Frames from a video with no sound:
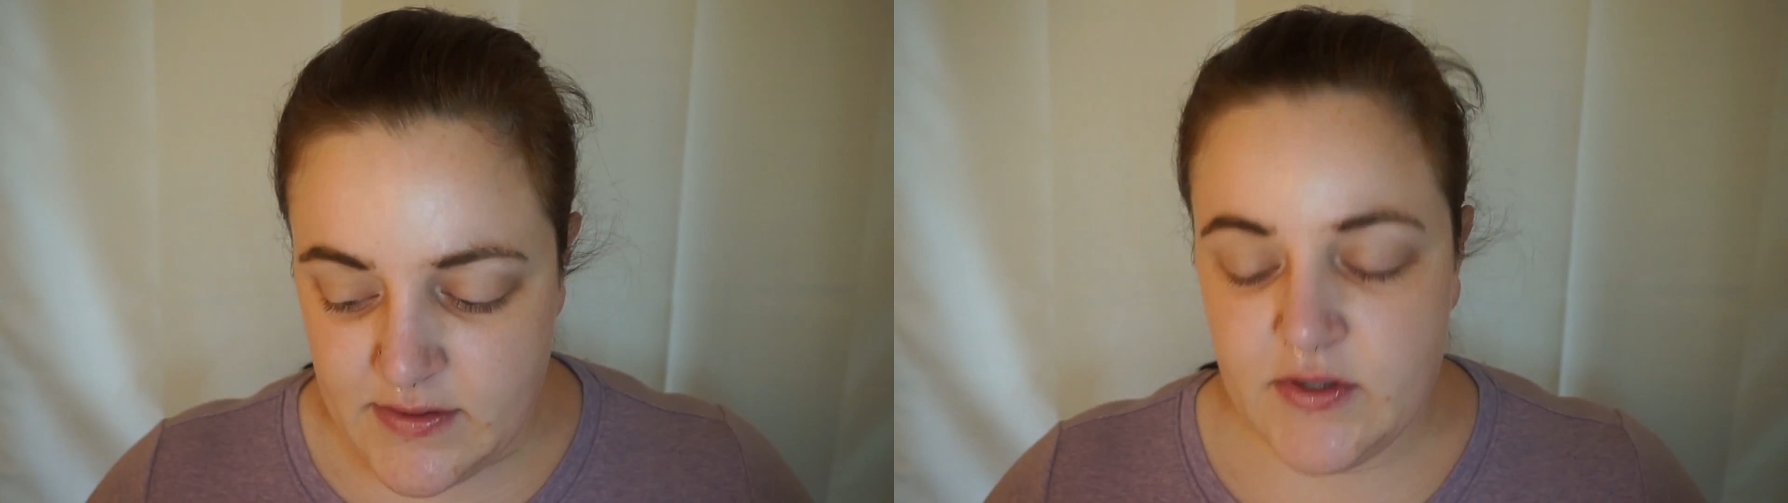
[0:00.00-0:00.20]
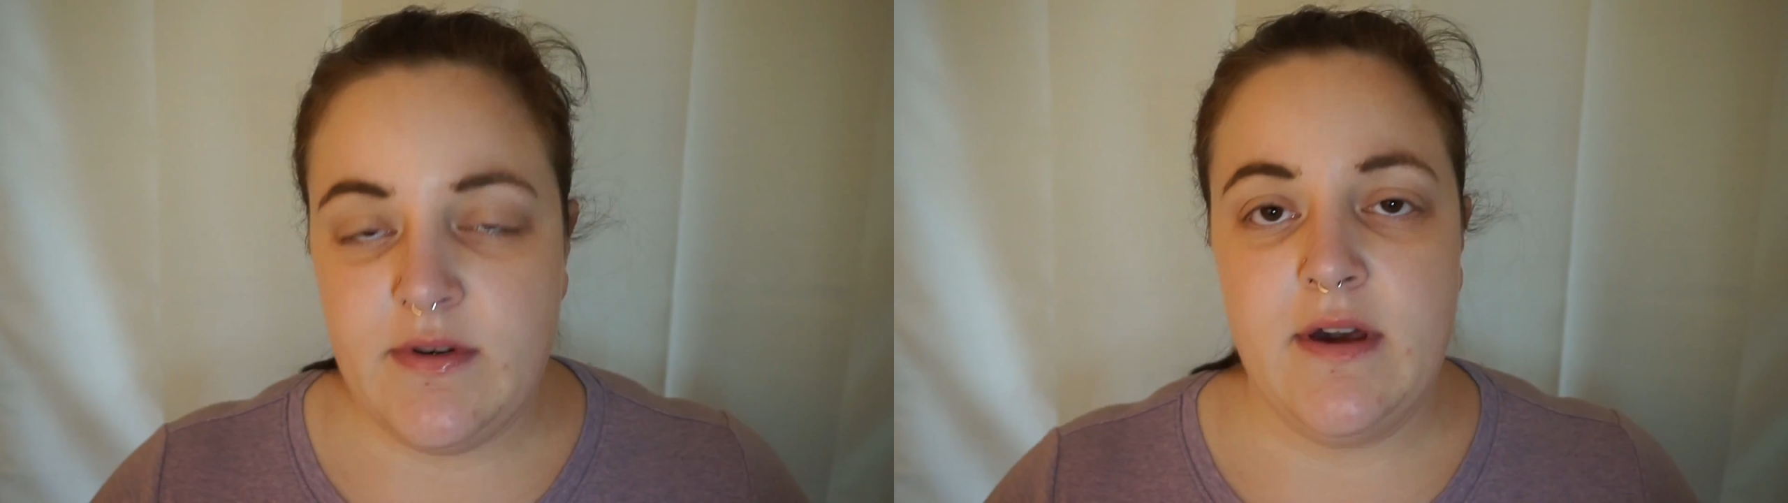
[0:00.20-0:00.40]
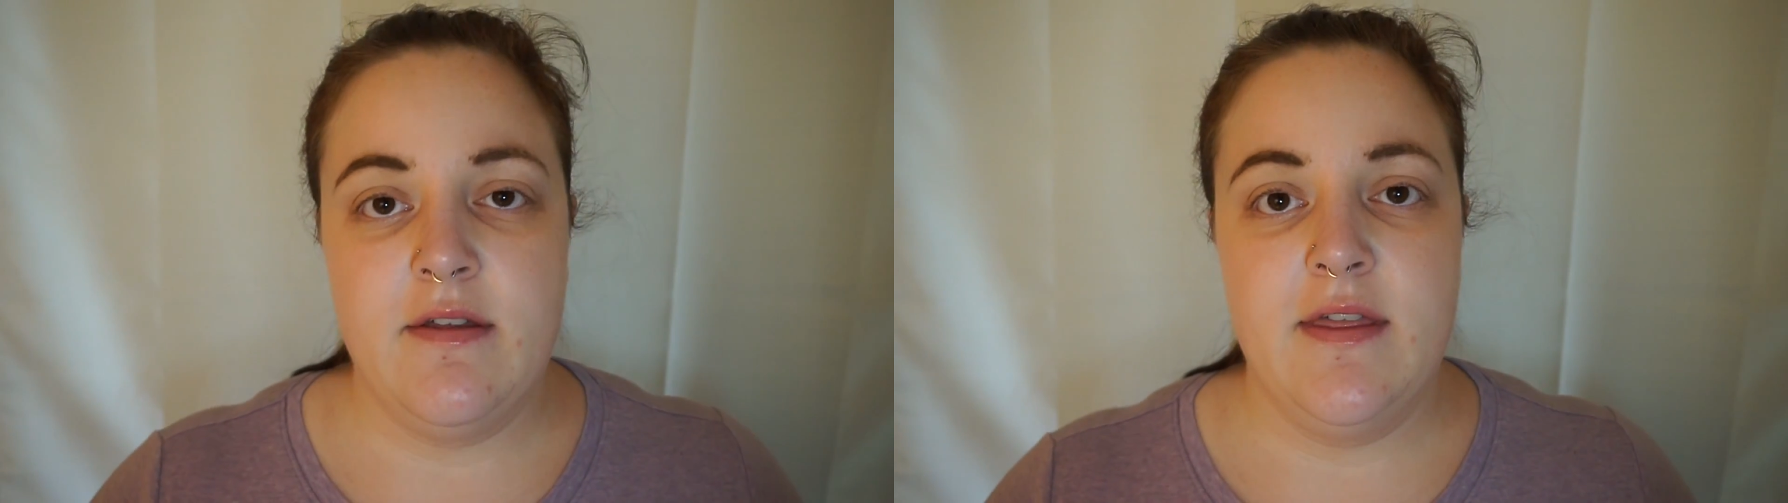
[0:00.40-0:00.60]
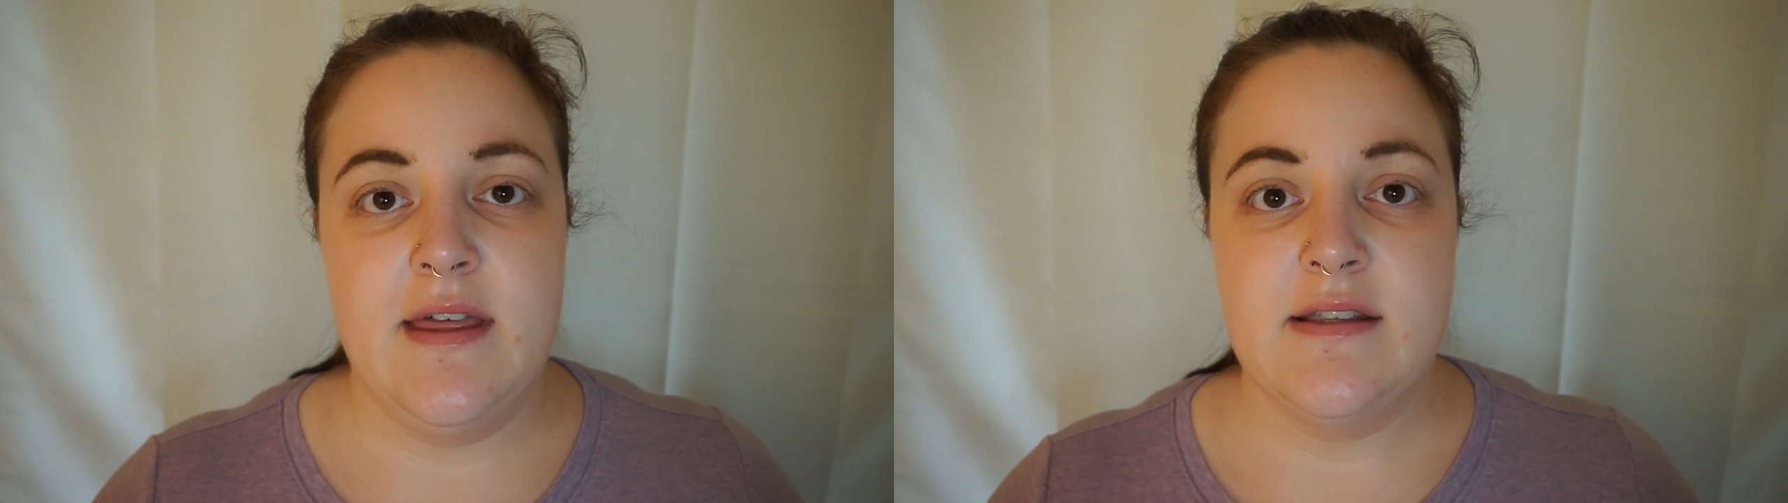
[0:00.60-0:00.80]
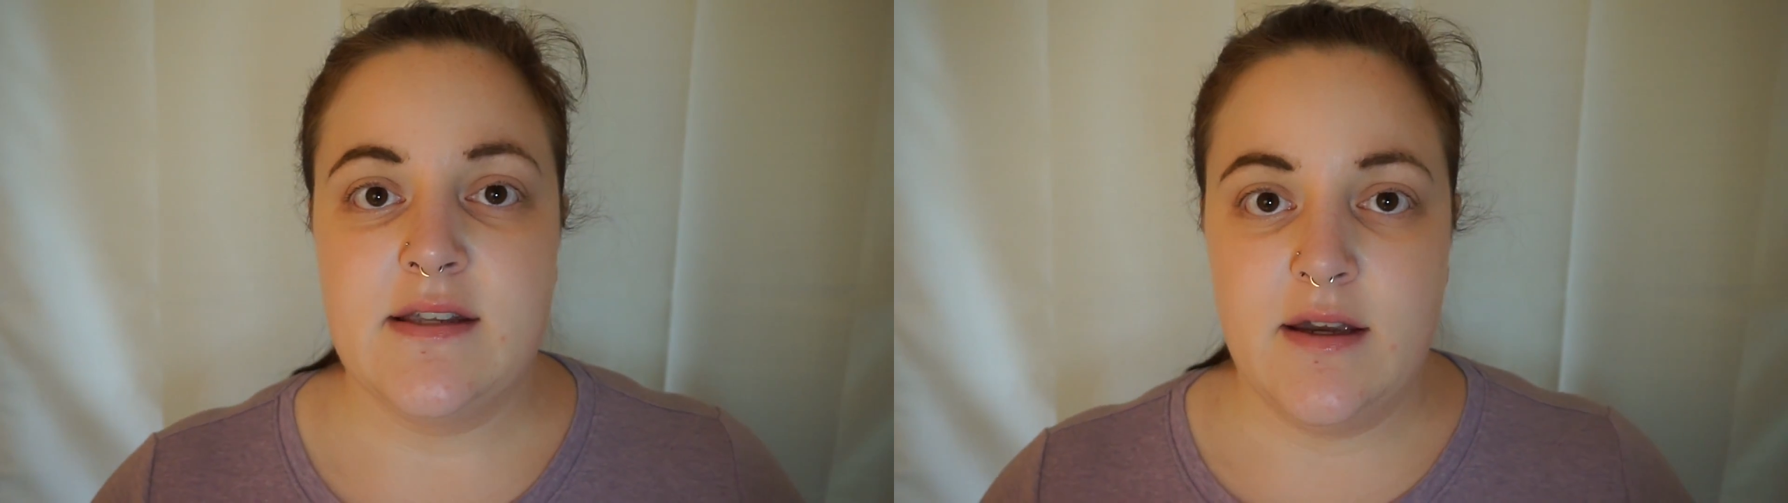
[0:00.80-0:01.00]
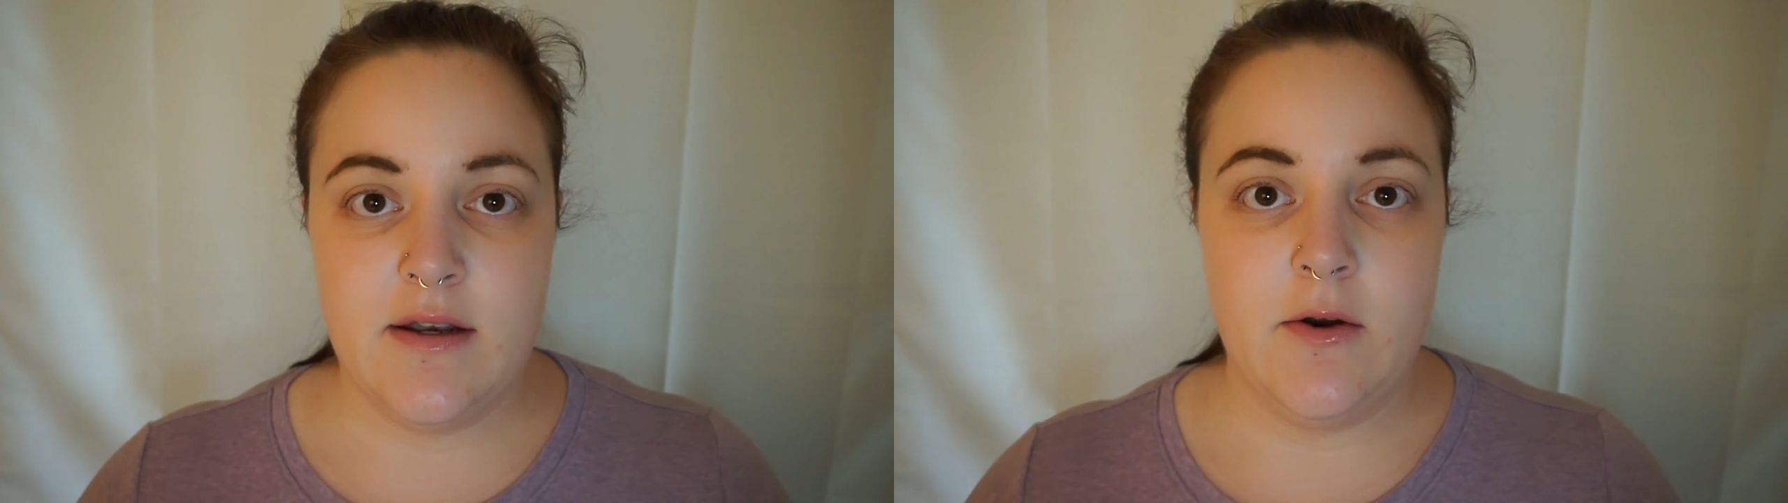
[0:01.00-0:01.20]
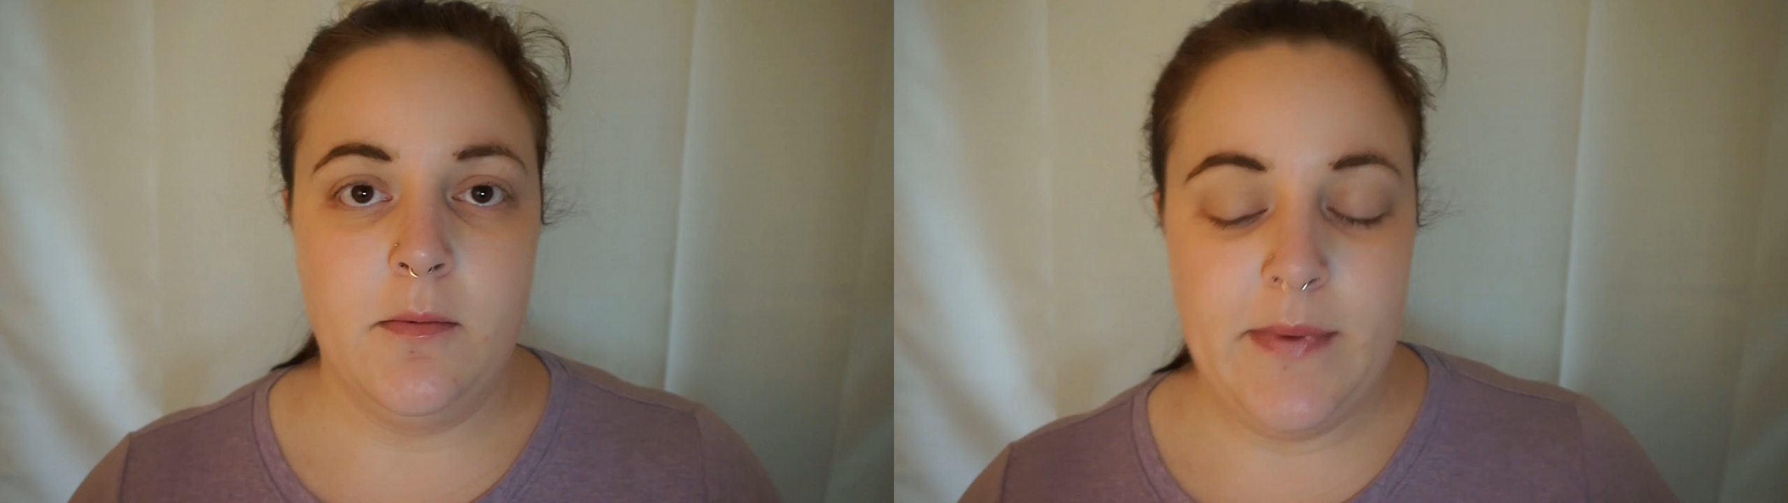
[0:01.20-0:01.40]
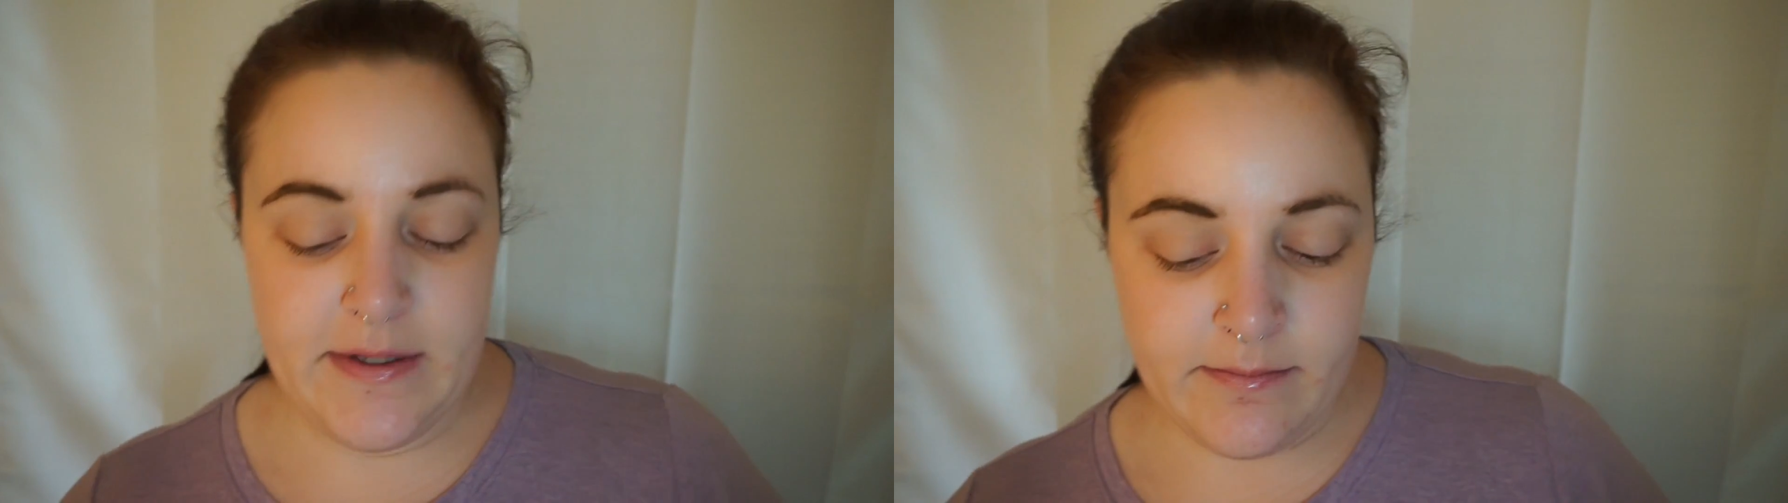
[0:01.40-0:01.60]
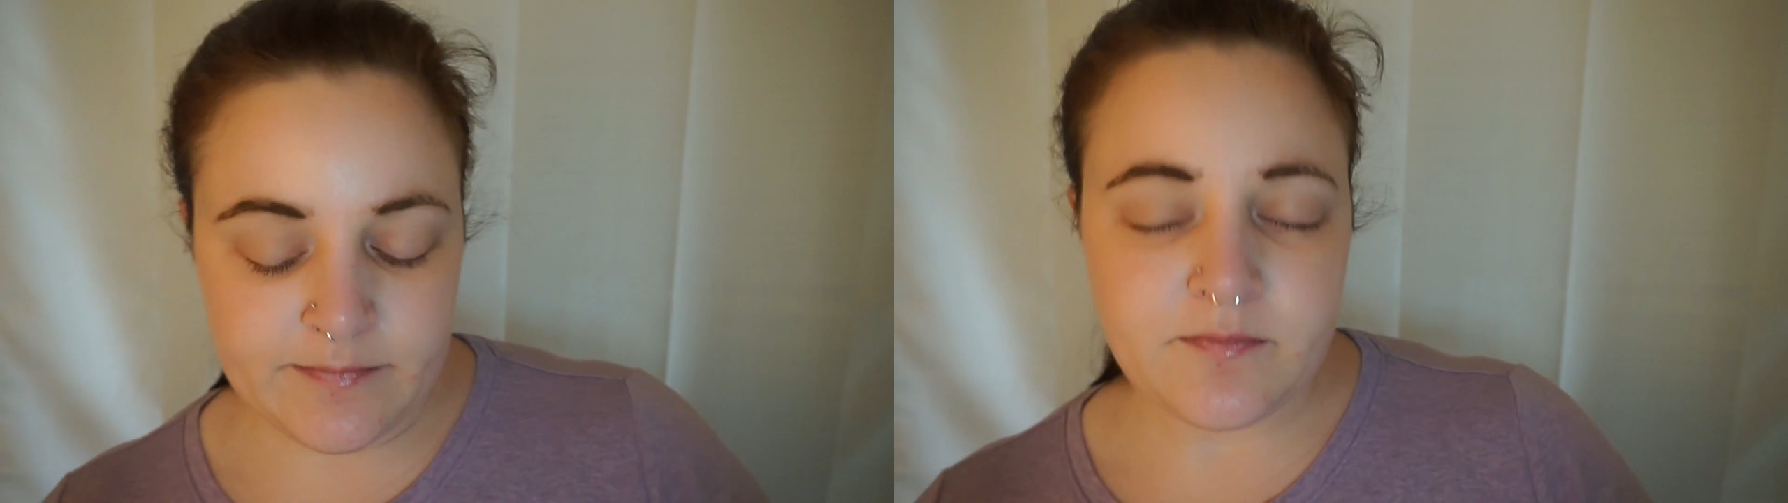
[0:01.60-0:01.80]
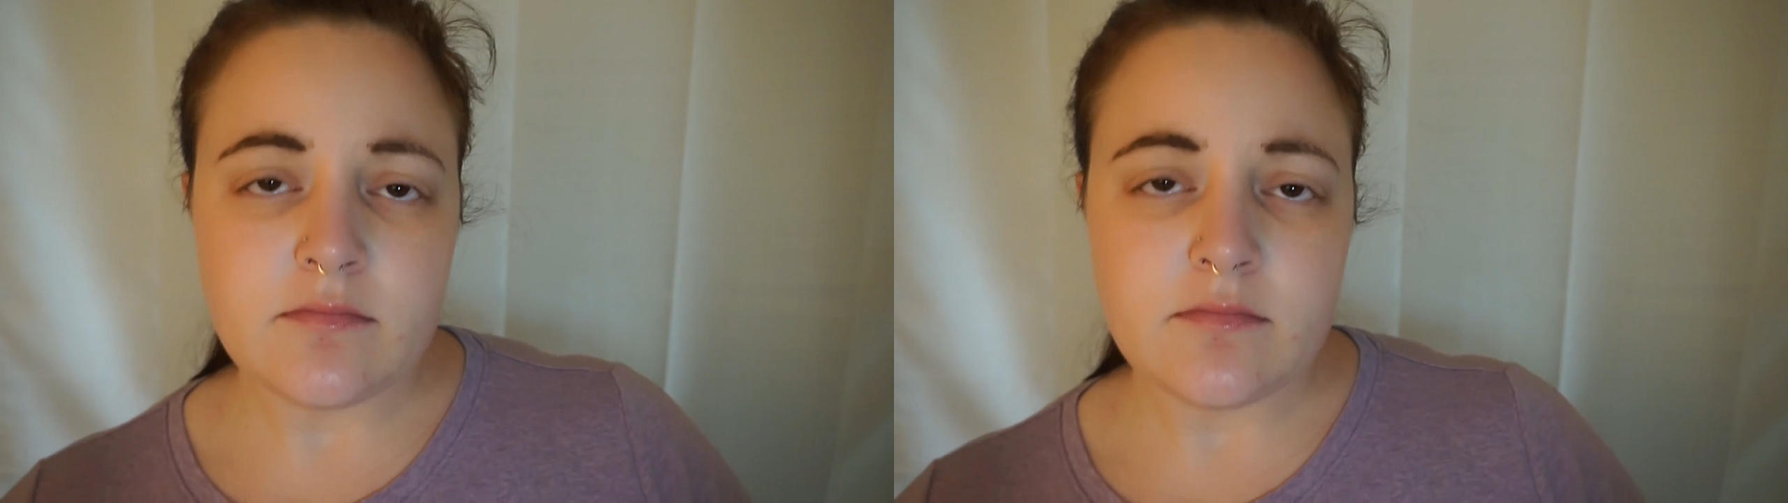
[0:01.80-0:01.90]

so now that that's cut open,